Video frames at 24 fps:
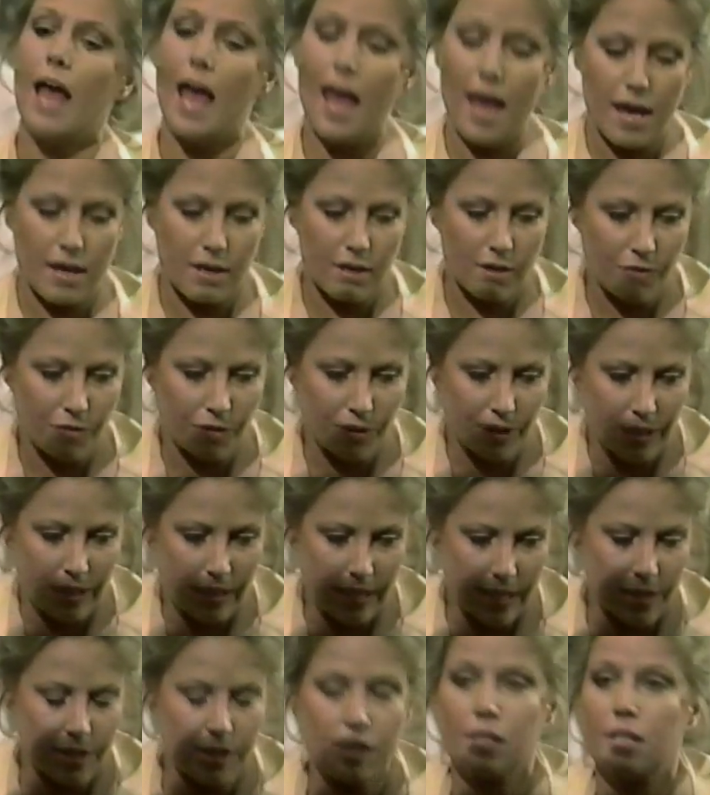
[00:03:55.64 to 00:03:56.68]
And if her
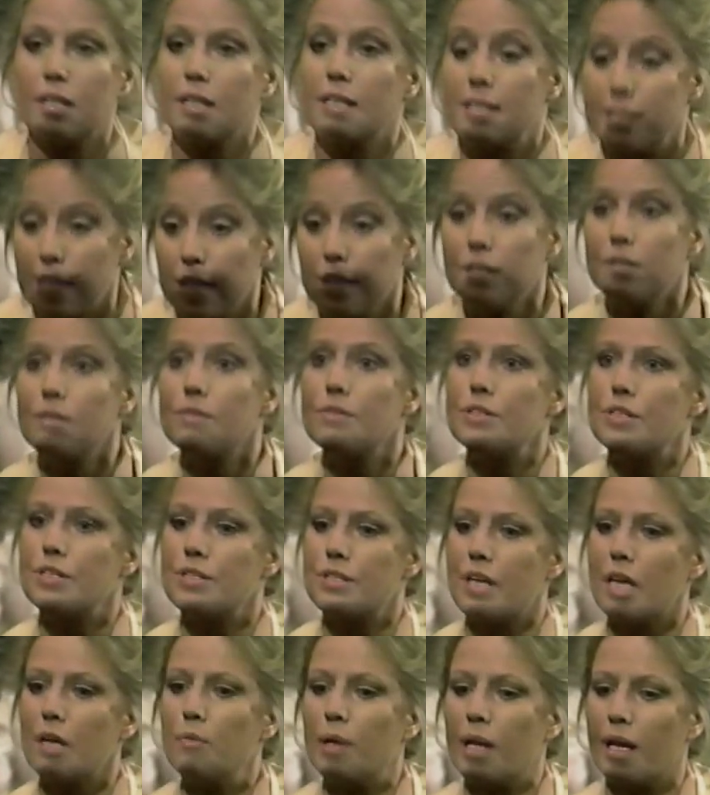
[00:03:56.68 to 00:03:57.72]
condition continues to
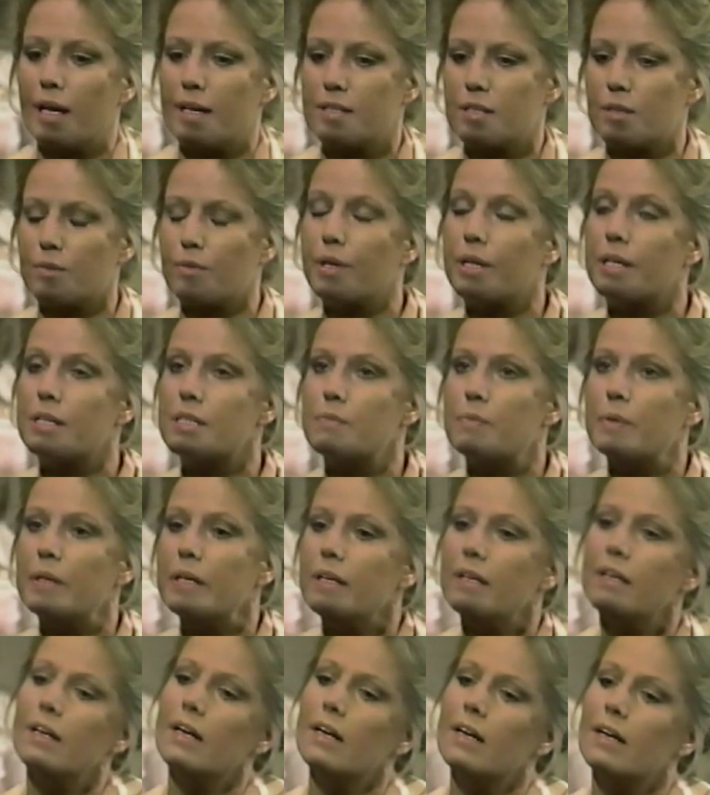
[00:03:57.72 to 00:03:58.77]
stabilize the way it's
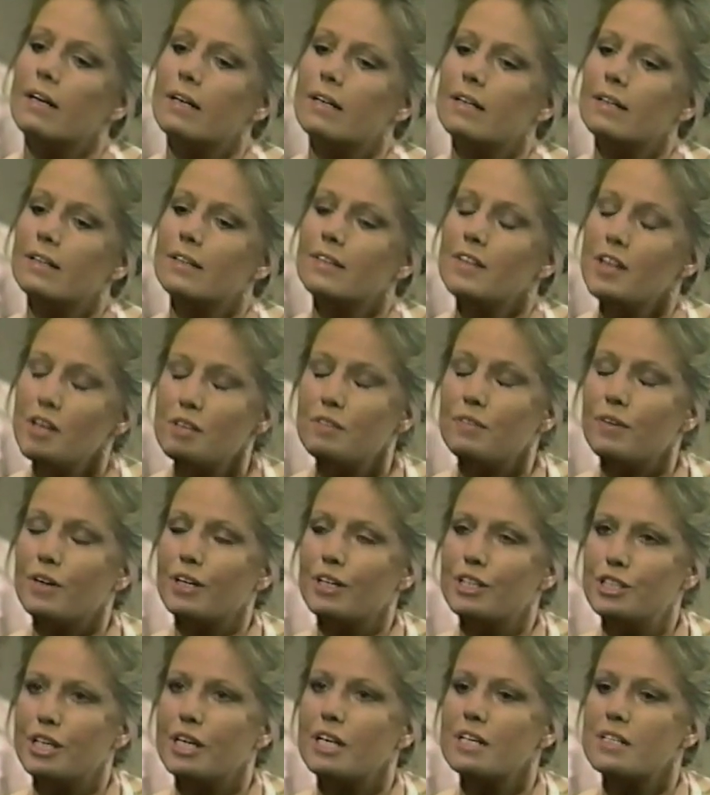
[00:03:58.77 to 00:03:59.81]
been, there's a very
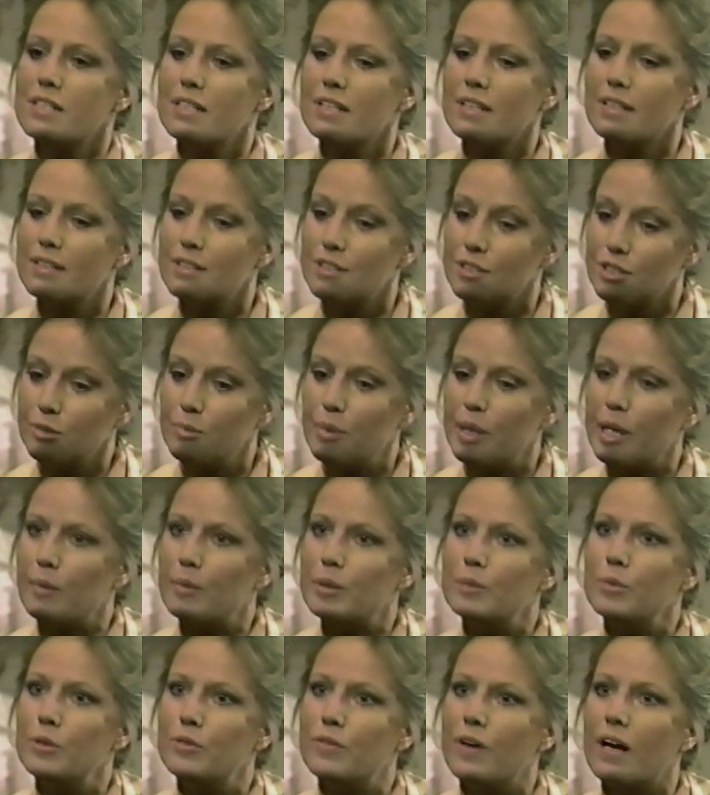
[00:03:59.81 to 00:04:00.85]
good chance that she'll be able
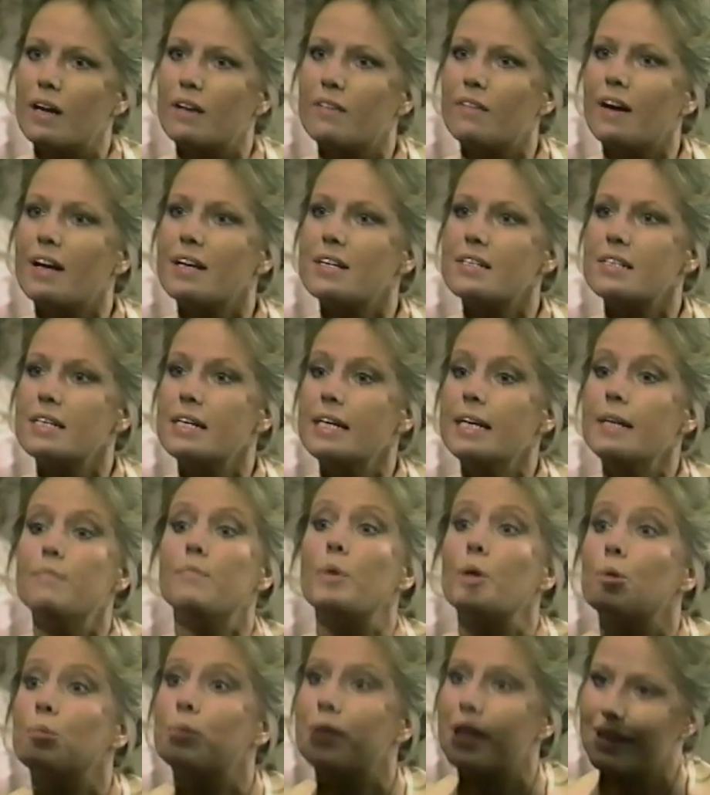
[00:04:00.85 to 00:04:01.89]
to move out of I C
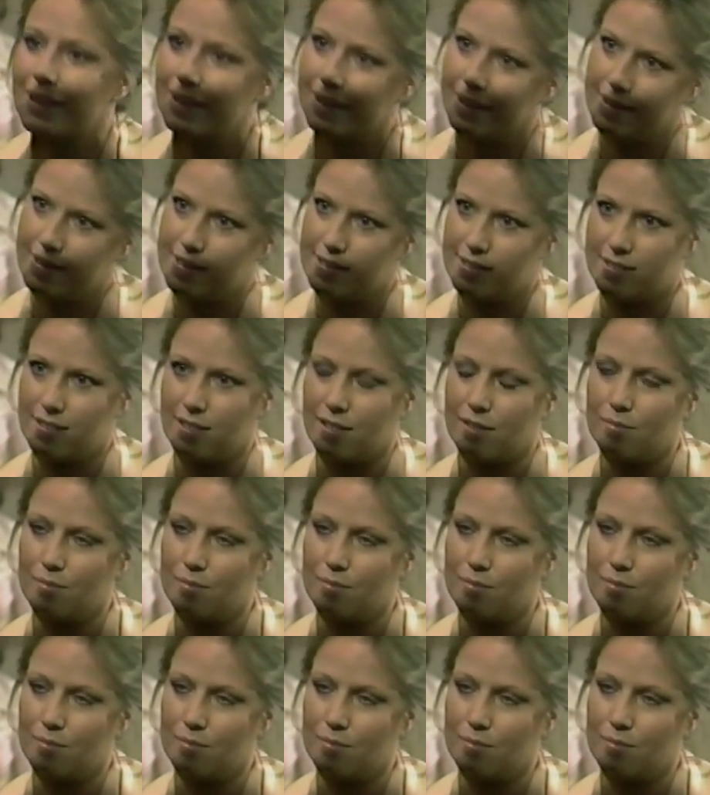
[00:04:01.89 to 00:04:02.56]
permanently this time.